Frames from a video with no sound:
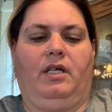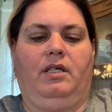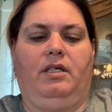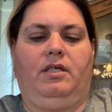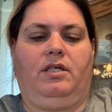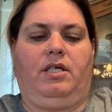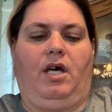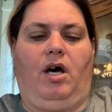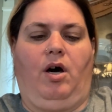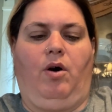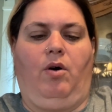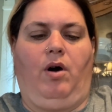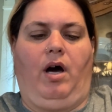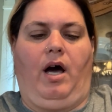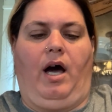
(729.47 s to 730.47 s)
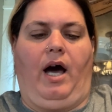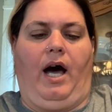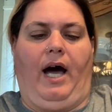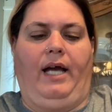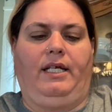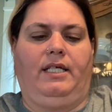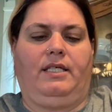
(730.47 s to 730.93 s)
So
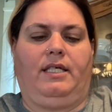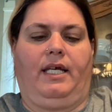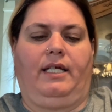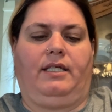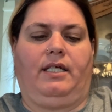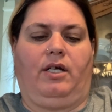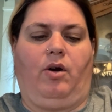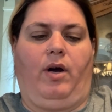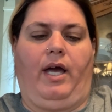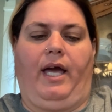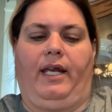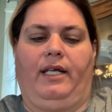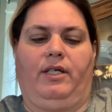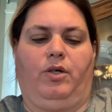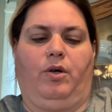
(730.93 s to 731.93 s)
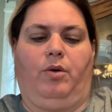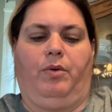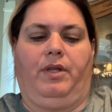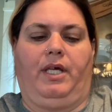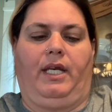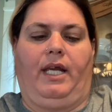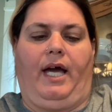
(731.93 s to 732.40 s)
I just like to go ahead and do it
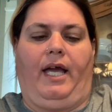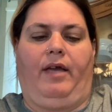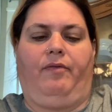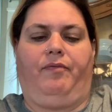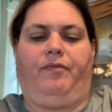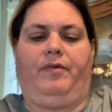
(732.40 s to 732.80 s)
with a knife.